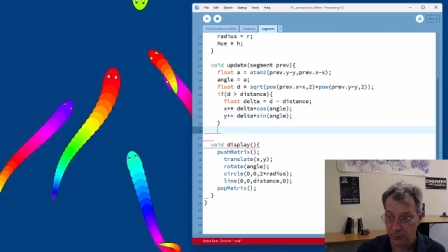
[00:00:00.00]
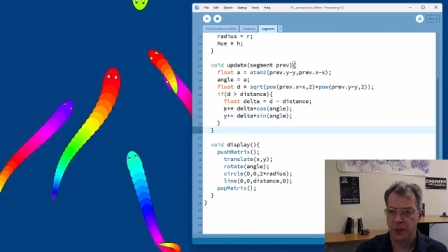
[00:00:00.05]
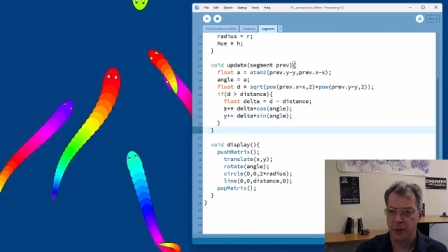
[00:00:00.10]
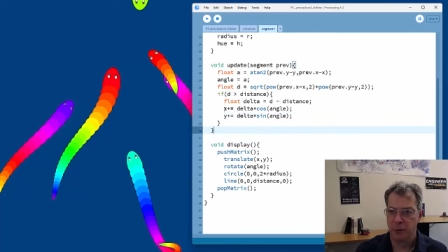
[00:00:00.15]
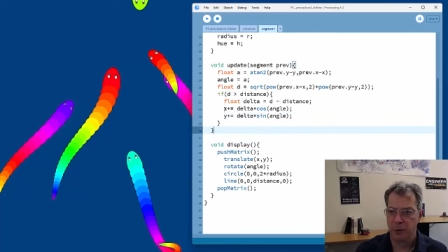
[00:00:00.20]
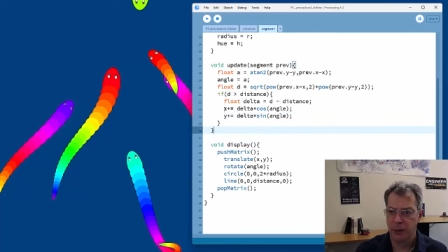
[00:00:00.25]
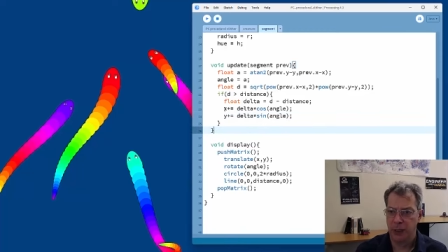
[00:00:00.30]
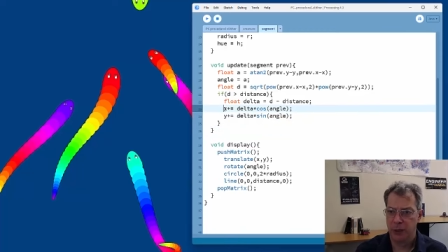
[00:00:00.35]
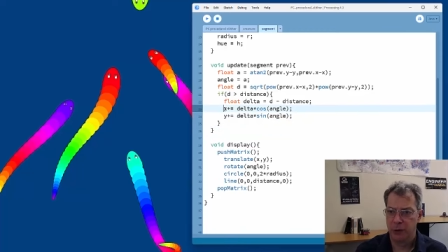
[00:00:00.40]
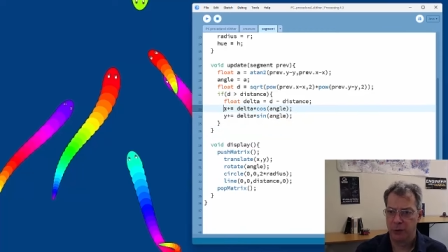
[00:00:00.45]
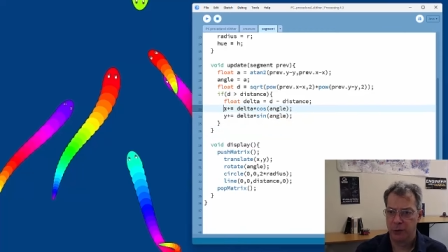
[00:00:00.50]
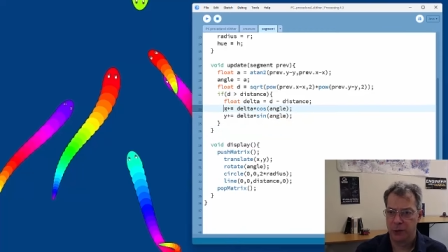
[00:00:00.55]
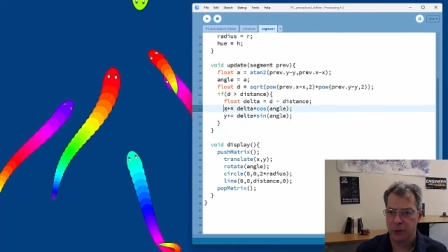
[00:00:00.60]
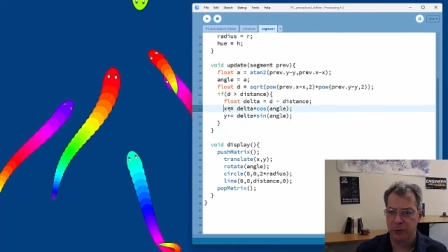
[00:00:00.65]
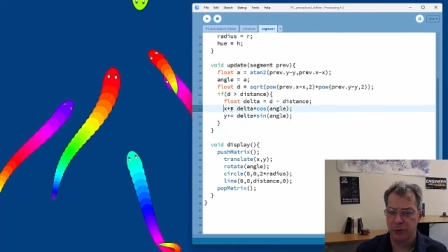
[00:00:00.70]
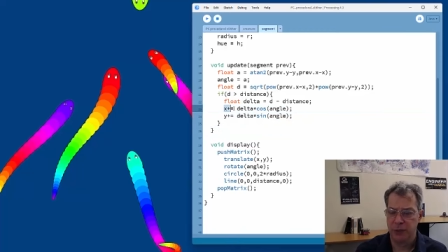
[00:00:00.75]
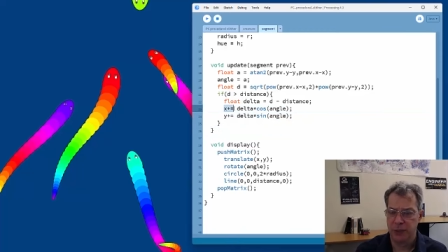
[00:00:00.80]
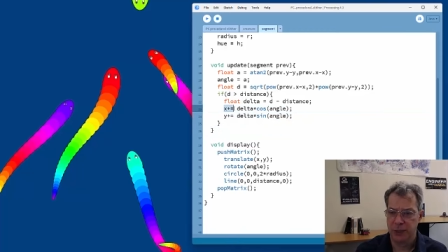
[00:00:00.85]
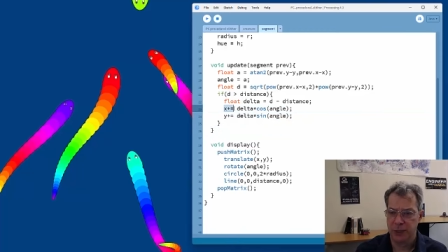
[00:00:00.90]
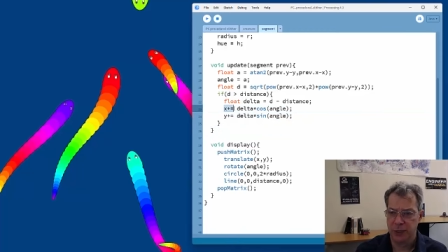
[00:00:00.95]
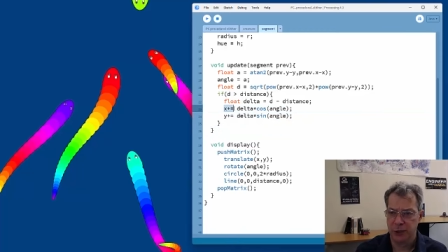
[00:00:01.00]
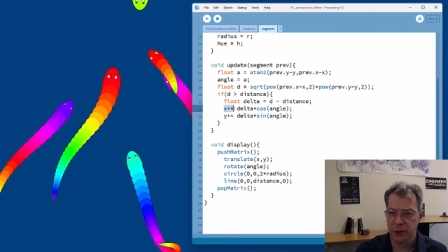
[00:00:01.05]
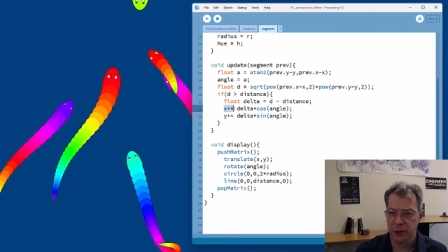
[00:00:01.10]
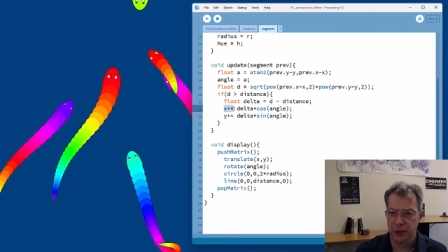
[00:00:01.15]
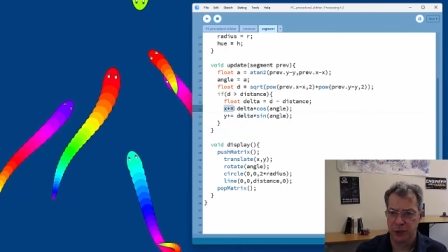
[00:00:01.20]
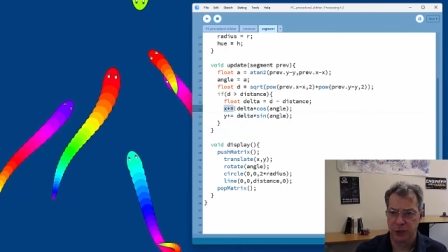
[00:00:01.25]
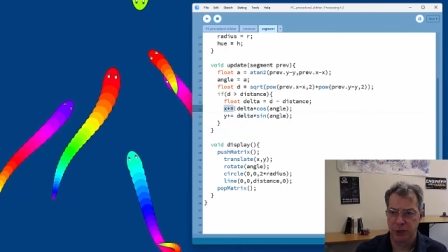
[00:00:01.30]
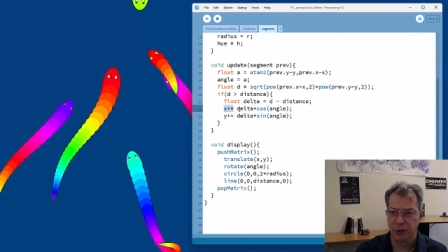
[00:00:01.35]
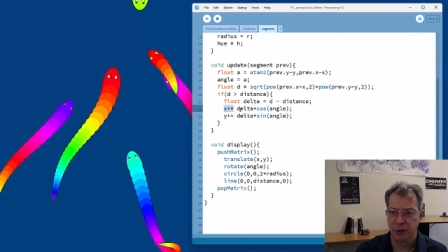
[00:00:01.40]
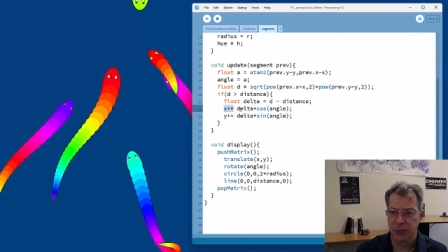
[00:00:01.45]
There we go. So this is
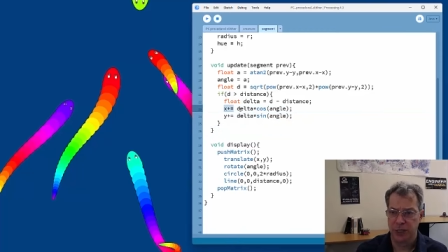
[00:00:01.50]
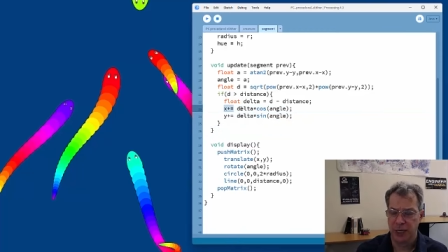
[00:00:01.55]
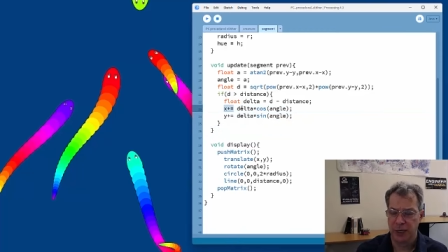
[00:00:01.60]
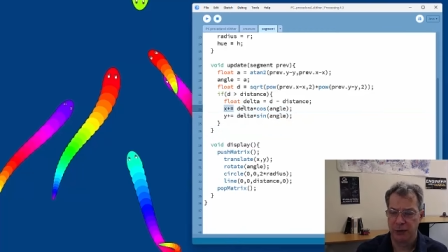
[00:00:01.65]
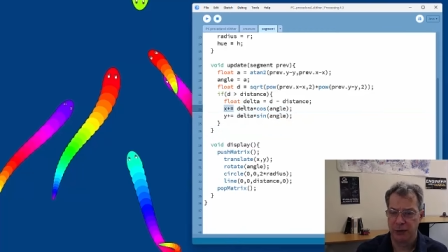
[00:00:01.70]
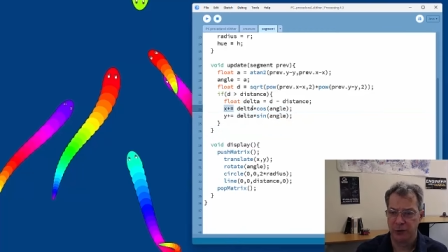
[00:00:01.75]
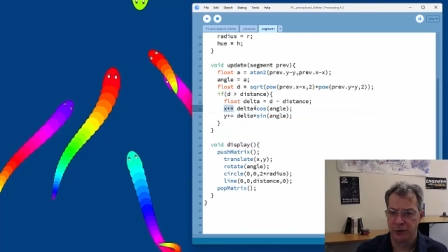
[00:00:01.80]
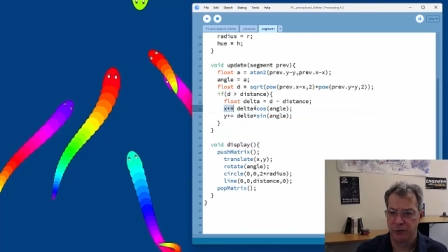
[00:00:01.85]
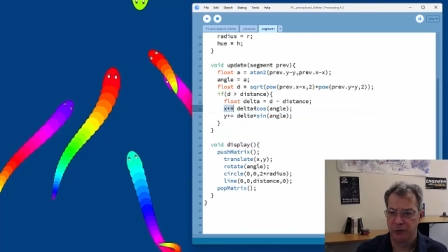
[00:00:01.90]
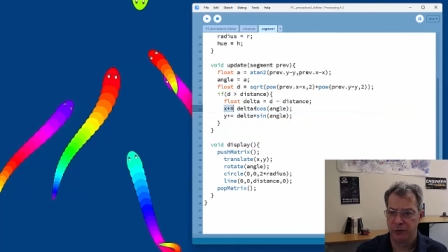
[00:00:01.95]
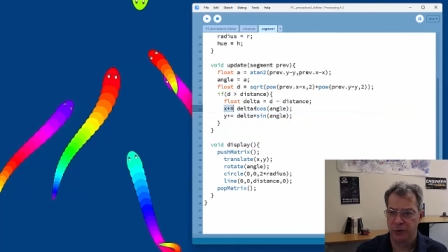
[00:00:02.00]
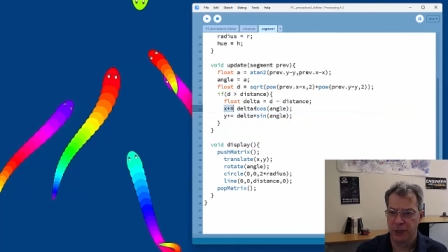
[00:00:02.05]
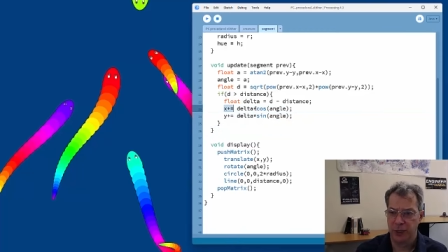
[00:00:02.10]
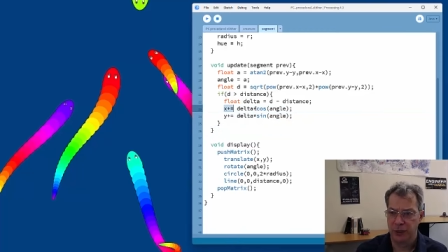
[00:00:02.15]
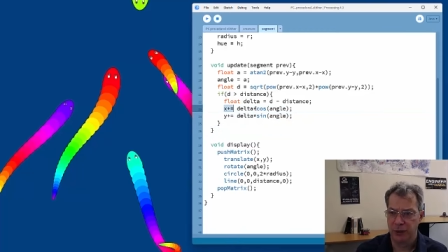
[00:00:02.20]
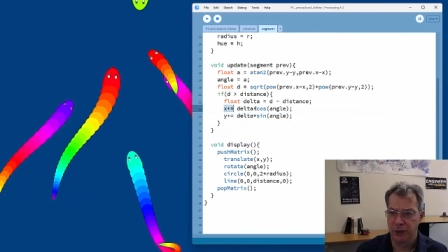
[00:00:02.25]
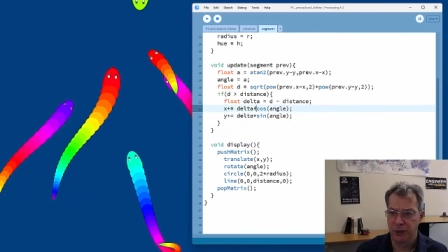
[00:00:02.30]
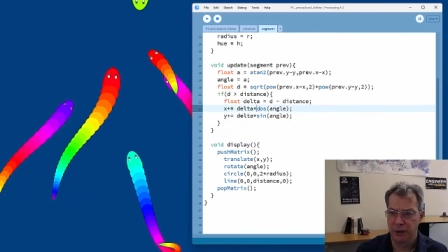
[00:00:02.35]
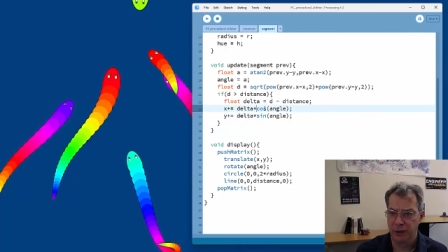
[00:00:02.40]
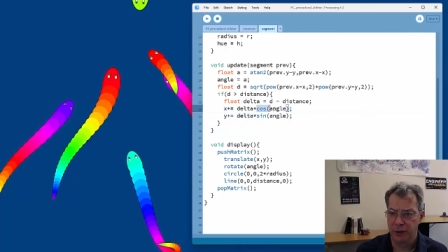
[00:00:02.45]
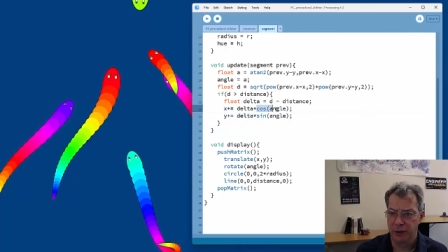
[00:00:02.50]
just our standard trig,